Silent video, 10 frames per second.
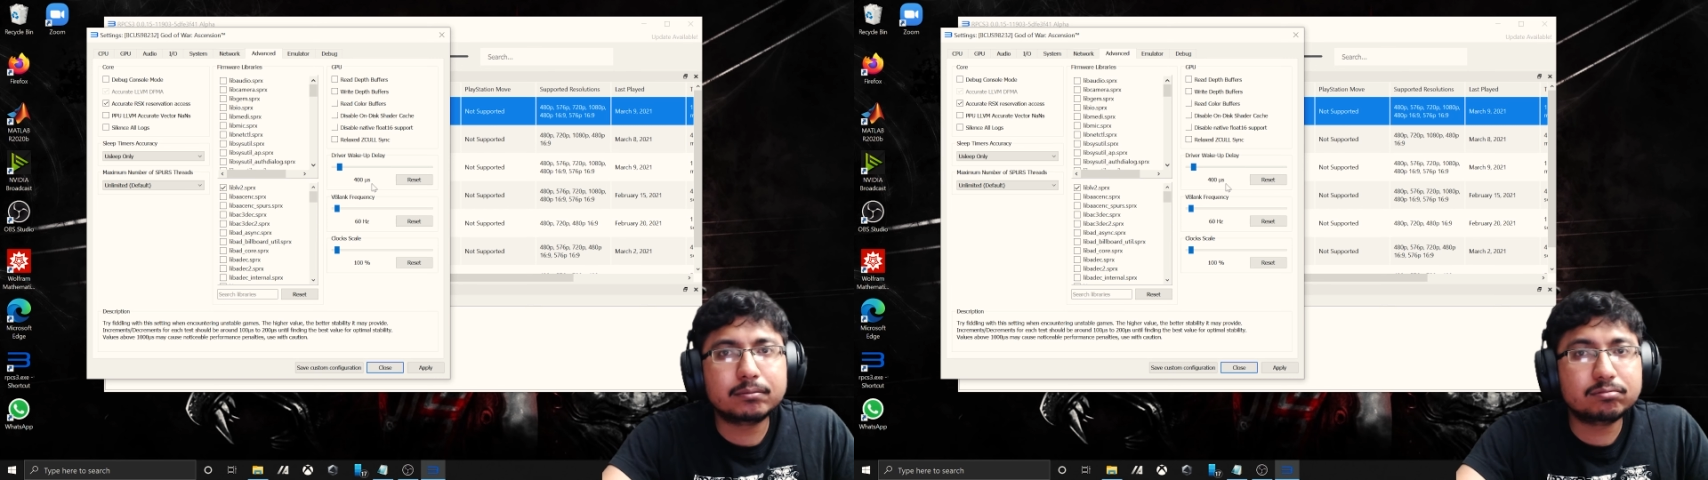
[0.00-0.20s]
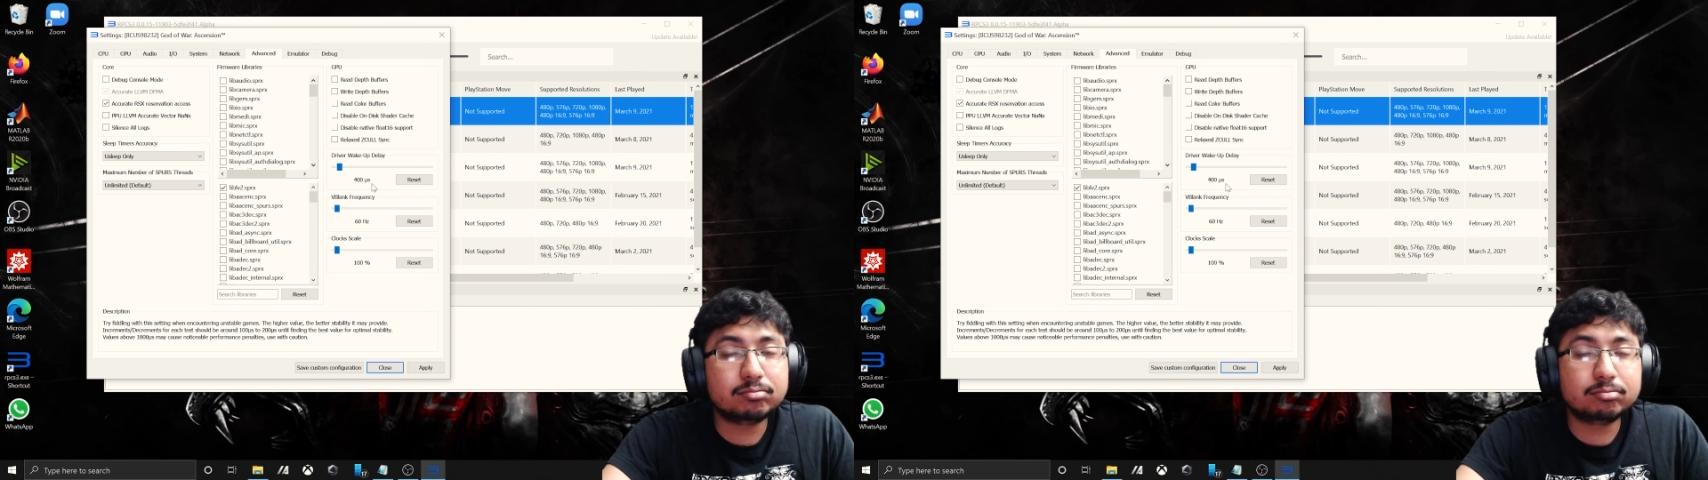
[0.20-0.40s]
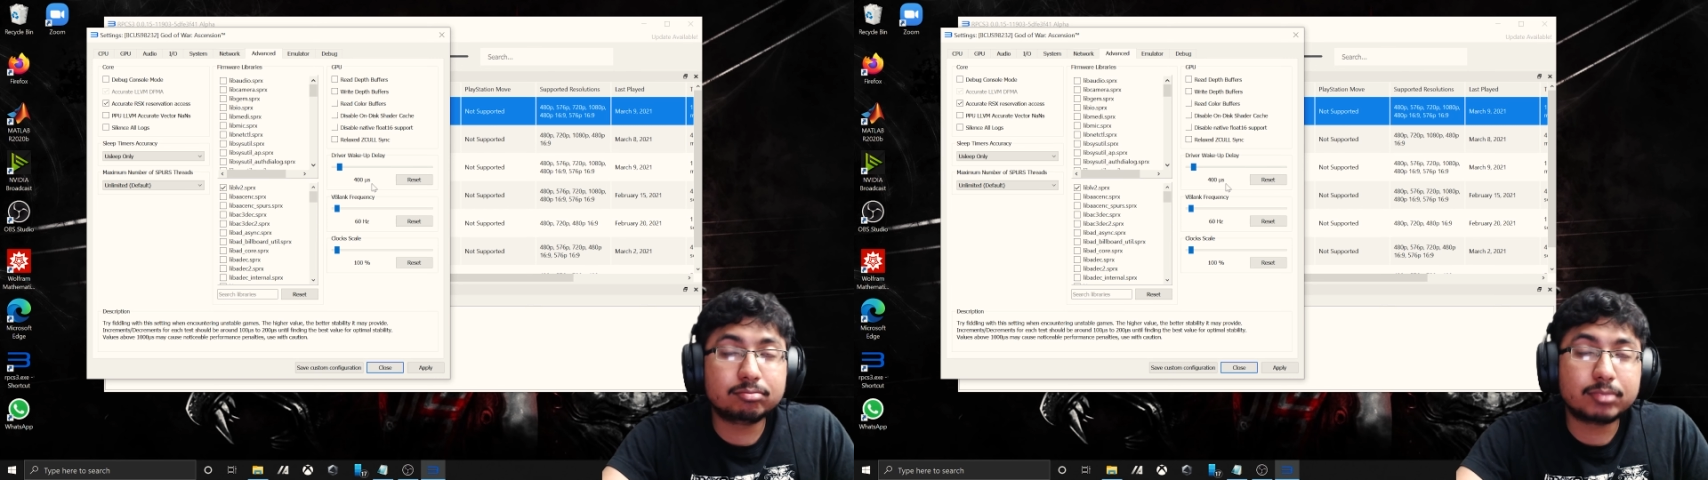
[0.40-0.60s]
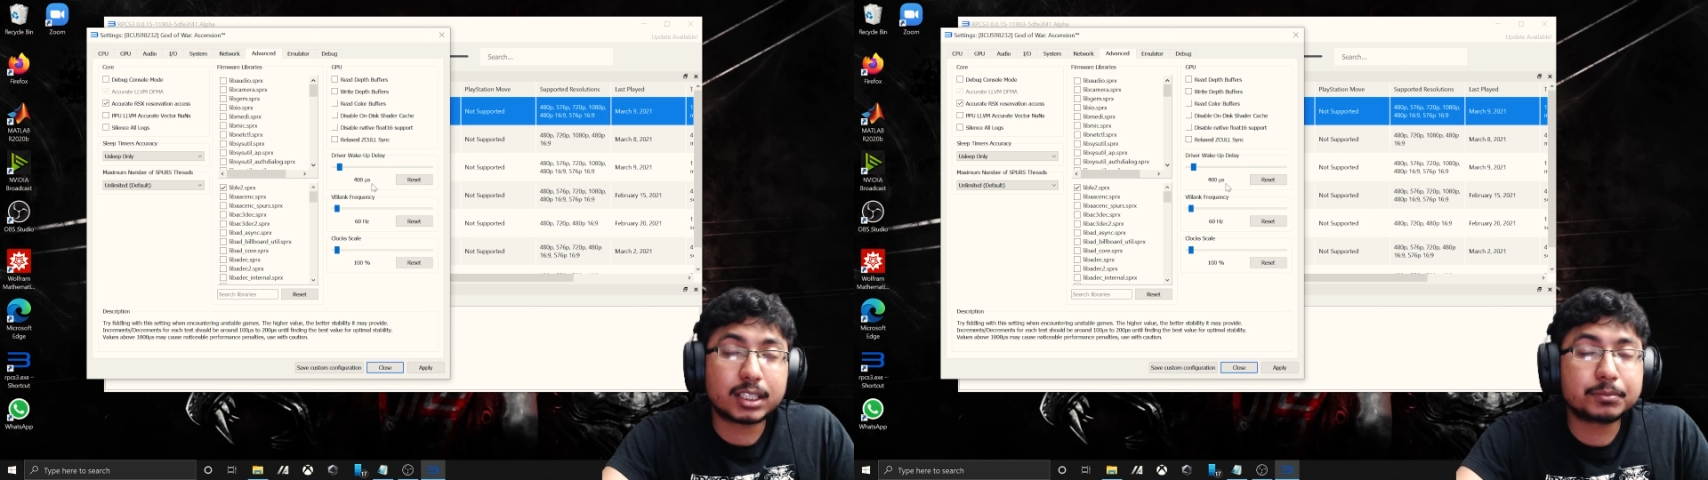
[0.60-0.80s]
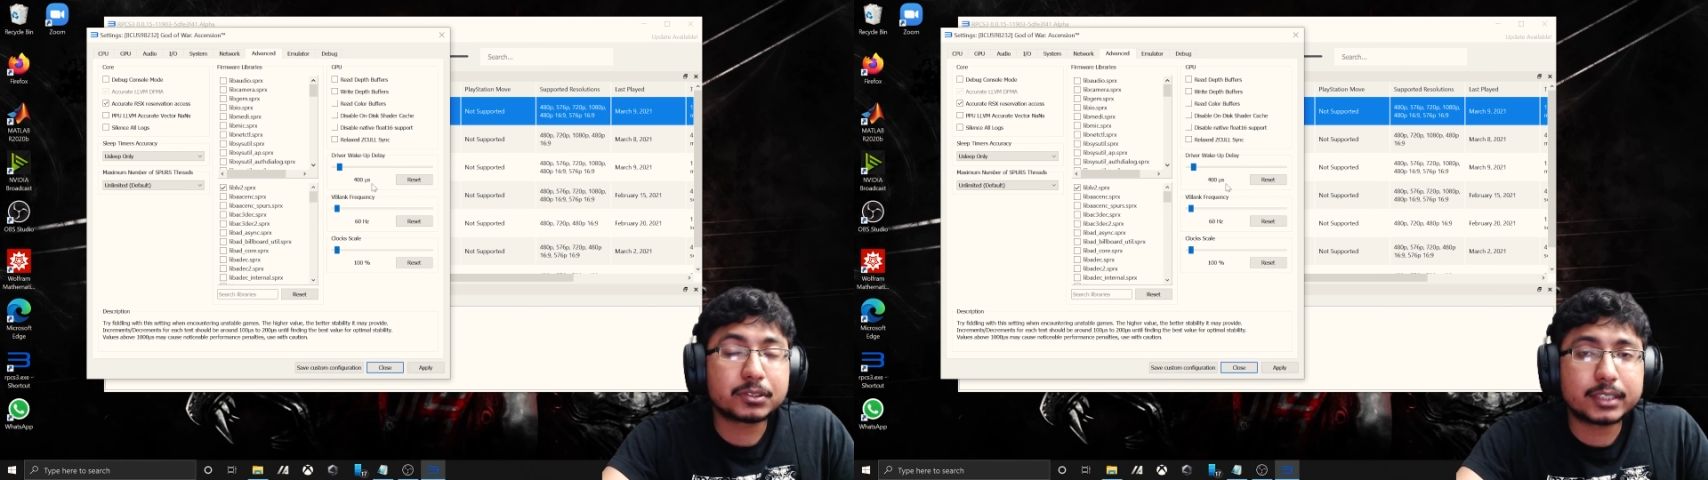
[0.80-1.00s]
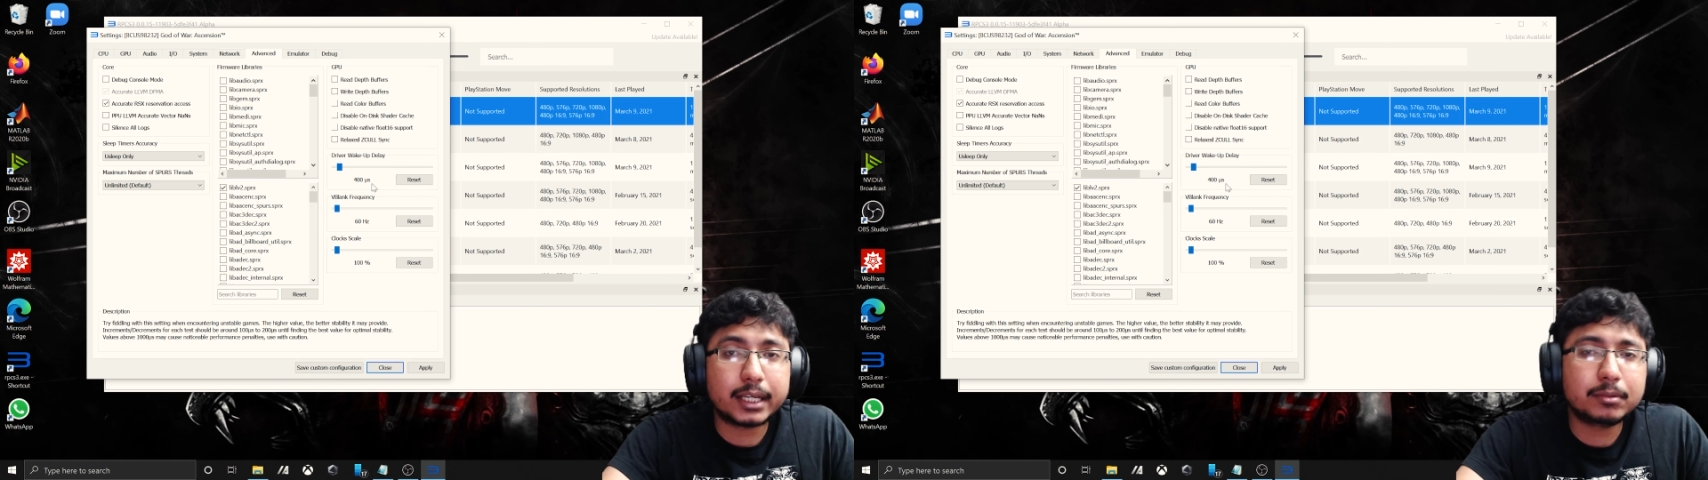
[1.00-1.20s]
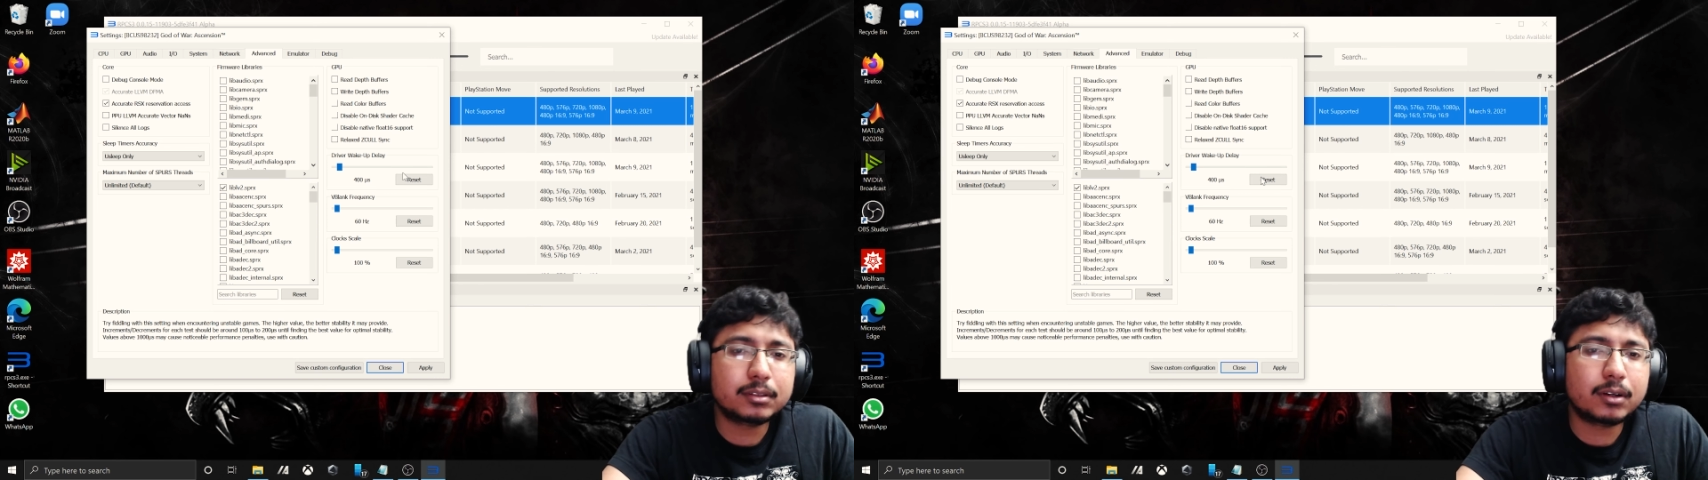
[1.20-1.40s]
much more stable.